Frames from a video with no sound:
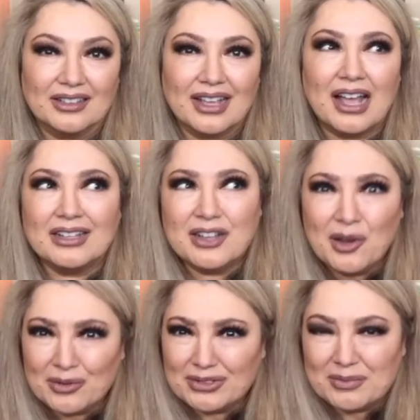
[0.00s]
I
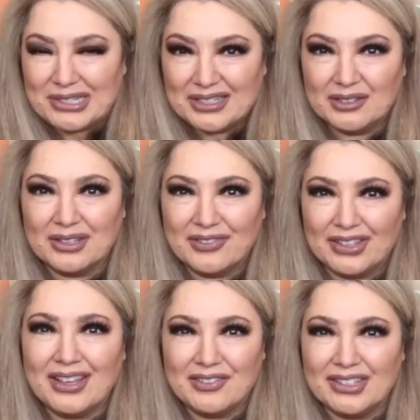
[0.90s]
know, me too. I feel
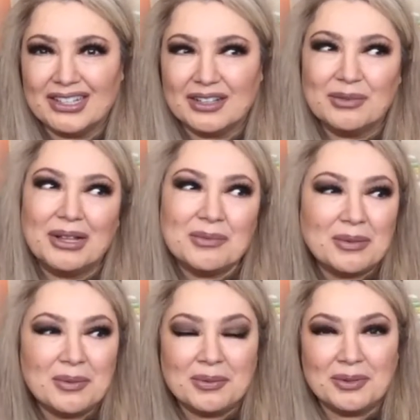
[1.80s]
like, well, maybe
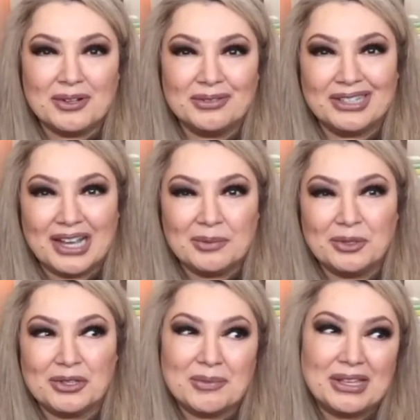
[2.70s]
people aren't reliable.
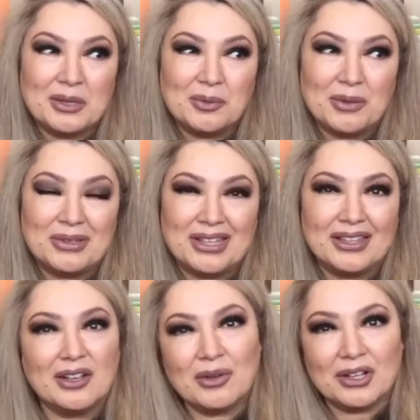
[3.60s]
They make the appointment. They
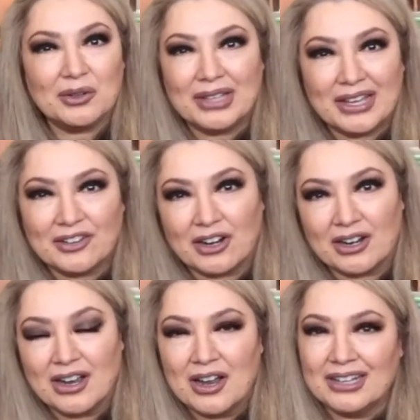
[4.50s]
think, oh, I'll go later.
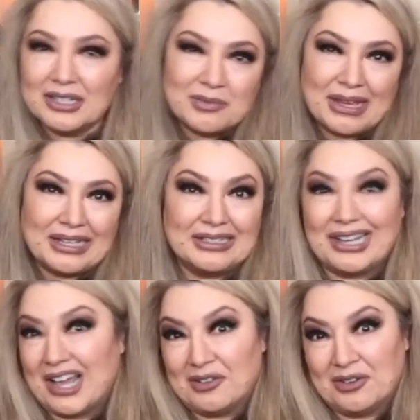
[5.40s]
I didn't make it.
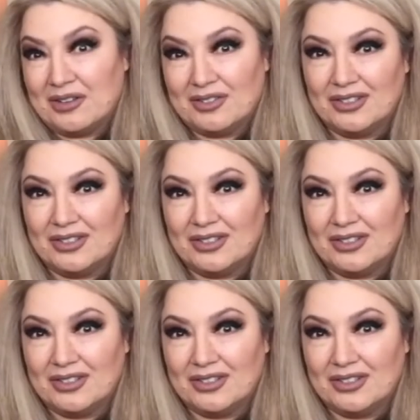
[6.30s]
I don't know.